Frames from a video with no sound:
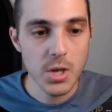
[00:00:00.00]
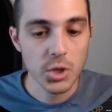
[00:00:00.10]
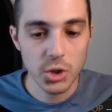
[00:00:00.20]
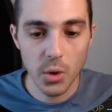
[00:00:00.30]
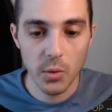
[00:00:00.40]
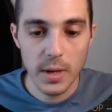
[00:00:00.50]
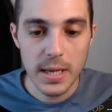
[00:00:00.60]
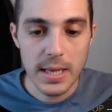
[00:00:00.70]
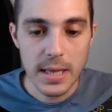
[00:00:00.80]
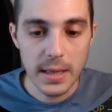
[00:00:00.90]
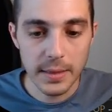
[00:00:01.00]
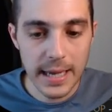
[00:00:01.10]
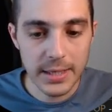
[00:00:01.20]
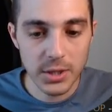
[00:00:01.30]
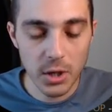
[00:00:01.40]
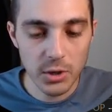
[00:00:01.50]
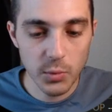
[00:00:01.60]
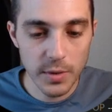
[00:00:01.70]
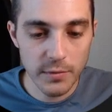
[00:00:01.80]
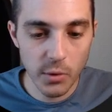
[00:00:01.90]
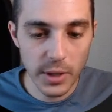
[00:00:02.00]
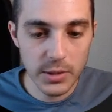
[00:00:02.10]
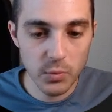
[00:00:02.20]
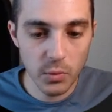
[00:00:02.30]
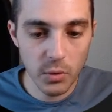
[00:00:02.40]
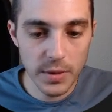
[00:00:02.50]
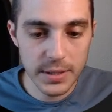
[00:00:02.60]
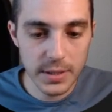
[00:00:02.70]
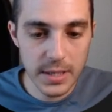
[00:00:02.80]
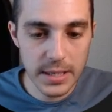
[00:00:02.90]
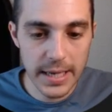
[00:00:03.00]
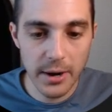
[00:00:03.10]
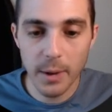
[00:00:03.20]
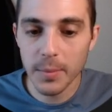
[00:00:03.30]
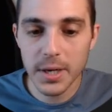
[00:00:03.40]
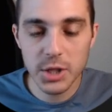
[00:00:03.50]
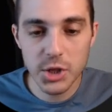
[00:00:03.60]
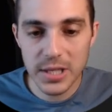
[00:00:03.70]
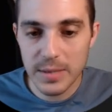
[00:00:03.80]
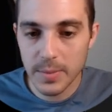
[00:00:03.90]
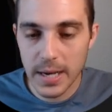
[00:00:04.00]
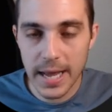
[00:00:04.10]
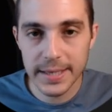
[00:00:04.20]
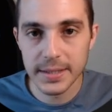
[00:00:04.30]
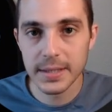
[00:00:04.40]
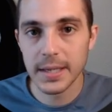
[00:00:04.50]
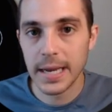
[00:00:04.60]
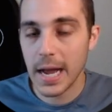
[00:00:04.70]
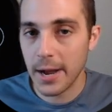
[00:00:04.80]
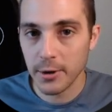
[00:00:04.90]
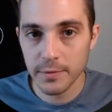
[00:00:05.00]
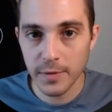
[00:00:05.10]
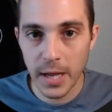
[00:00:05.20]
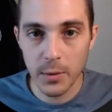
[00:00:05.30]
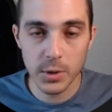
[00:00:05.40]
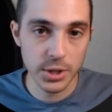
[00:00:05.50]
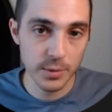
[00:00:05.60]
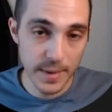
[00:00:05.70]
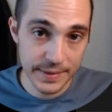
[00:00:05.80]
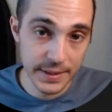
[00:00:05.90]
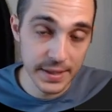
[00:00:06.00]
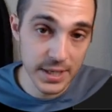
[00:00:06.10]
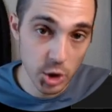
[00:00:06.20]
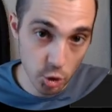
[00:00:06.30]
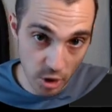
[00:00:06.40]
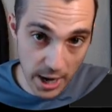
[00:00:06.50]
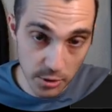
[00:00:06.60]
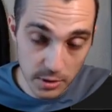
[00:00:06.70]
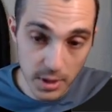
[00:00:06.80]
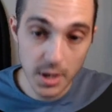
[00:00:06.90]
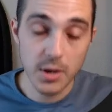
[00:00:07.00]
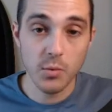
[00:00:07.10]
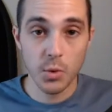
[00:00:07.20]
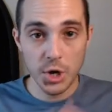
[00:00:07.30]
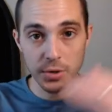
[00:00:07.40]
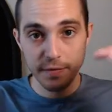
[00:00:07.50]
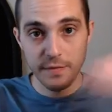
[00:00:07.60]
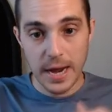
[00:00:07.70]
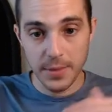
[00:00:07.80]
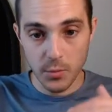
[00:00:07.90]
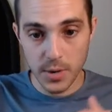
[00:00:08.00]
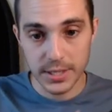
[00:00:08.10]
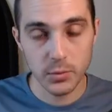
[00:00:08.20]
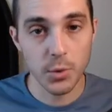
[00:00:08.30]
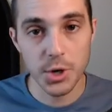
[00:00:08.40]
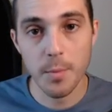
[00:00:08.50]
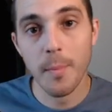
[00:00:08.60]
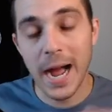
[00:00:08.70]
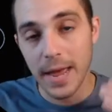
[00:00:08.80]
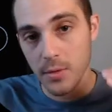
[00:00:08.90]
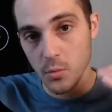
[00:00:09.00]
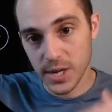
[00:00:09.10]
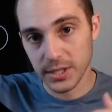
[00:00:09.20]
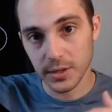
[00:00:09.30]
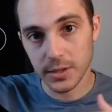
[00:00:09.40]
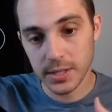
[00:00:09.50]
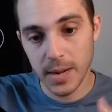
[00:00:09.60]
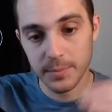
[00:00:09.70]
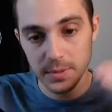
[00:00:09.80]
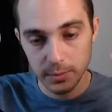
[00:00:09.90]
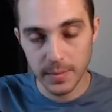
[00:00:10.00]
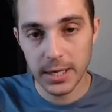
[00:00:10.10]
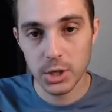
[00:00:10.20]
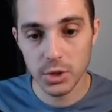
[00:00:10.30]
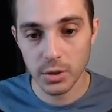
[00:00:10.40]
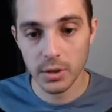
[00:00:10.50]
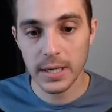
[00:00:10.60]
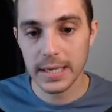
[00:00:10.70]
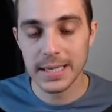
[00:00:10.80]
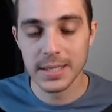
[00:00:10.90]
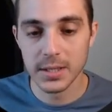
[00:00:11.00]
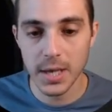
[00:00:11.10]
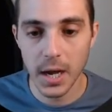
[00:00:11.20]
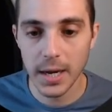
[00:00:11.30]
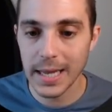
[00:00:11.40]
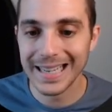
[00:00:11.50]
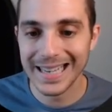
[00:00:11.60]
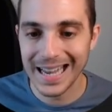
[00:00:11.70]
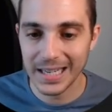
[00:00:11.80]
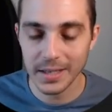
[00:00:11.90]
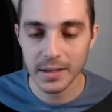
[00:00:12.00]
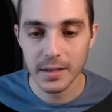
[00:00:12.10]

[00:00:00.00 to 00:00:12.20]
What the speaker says: So that $1.24, let's roll this thing down. I'm going to just keep it as an iron fly, which is basically a straddle, where you define the risk, where you buy the wings on the top to make sure it is not a naked